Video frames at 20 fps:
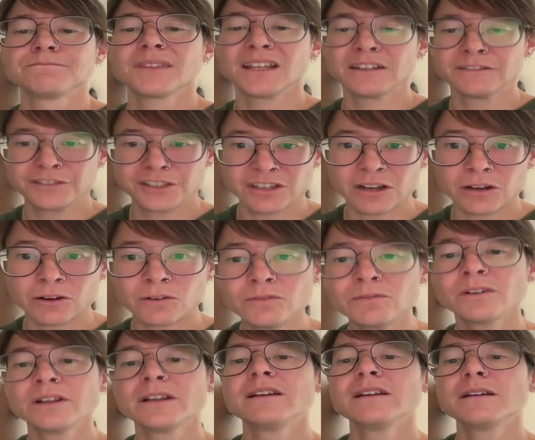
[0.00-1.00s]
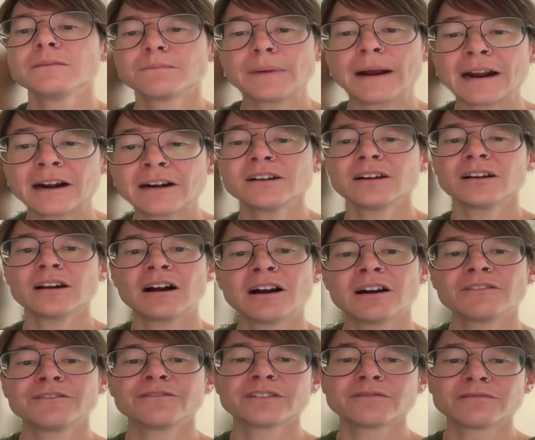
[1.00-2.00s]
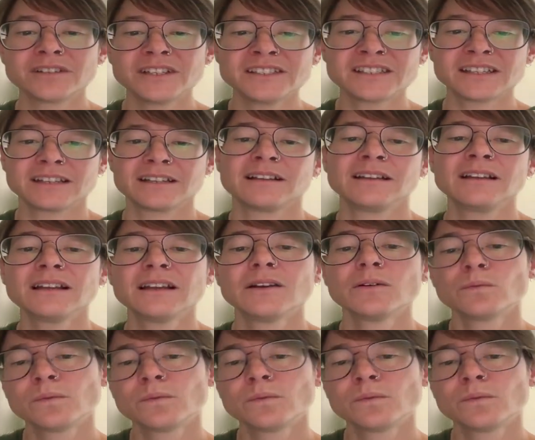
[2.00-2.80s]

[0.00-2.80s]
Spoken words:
If so, part of the reason